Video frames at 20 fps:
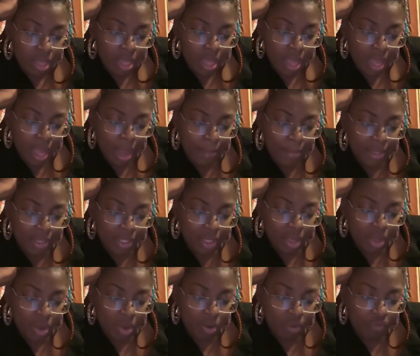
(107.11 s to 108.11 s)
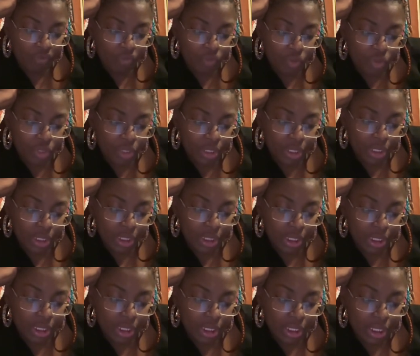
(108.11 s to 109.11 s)
I'm about to go
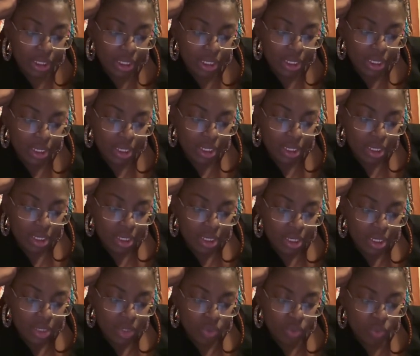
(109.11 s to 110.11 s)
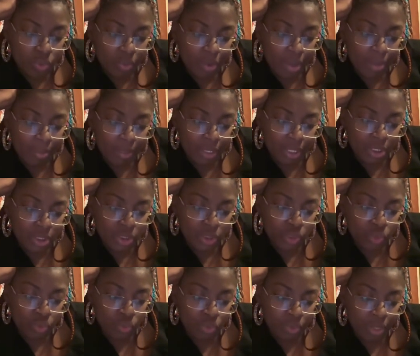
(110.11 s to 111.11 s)
for Deuteronomy
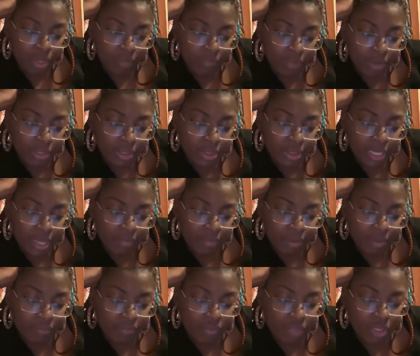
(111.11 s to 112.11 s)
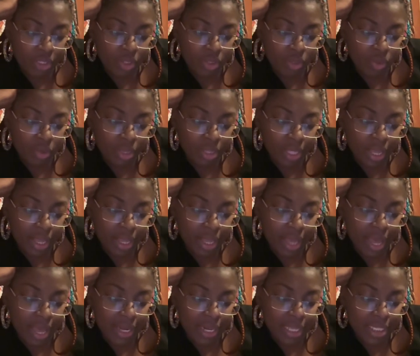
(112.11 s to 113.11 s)
2 and verse 7. For the Lord thy
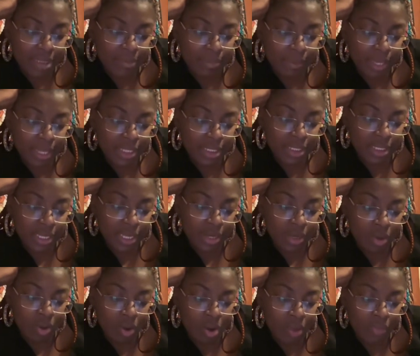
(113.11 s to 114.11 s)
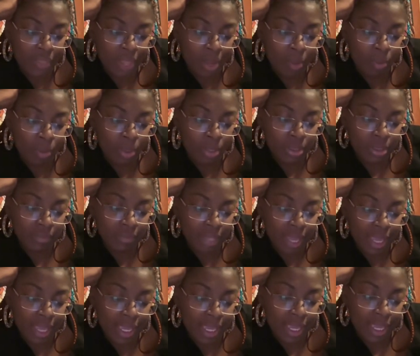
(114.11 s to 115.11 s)
God has blessed thee in all thy works of thy
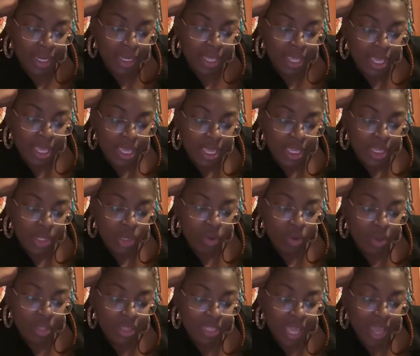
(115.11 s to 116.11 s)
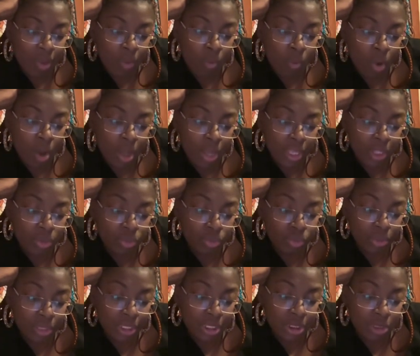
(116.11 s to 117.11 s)
hand. He knoweth thy walking through
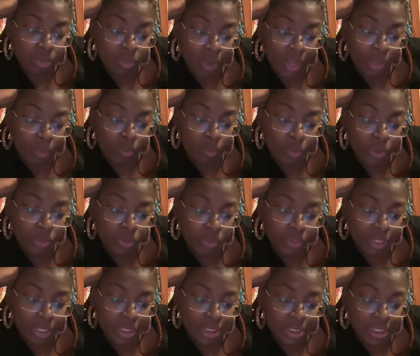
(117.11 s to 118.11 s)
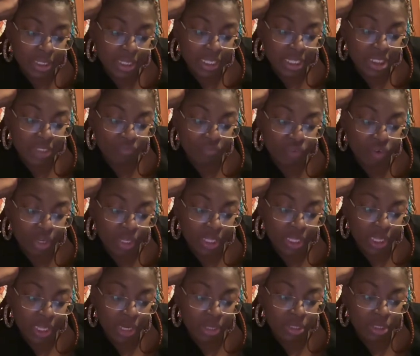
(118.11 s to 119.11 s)
this great wilderness these 40
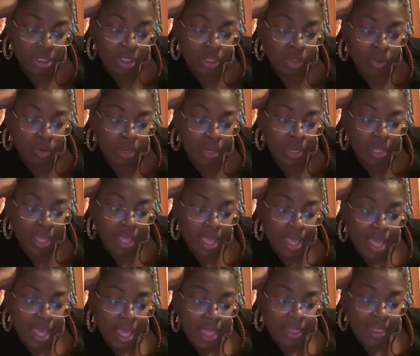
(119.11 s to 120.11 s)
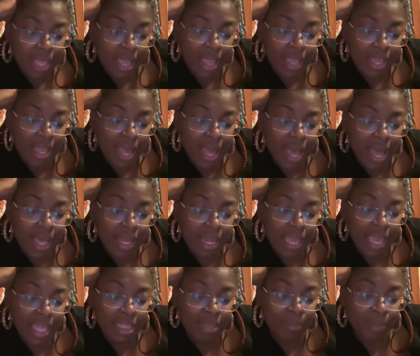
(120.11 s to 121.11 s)
years. The Lord thy God
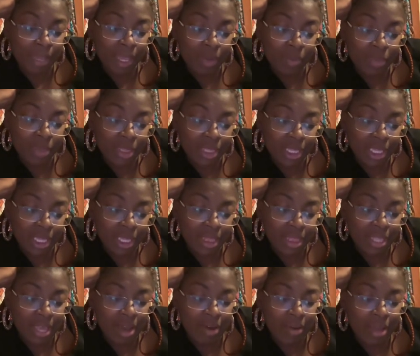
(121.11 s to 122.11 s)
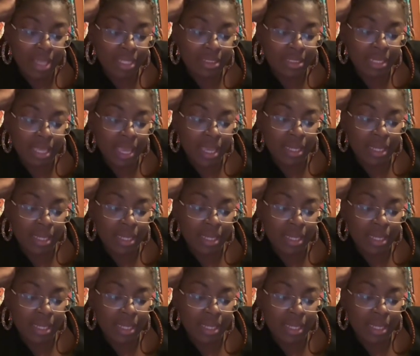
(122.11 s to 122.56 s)
hath been with thee. Thou hast lacked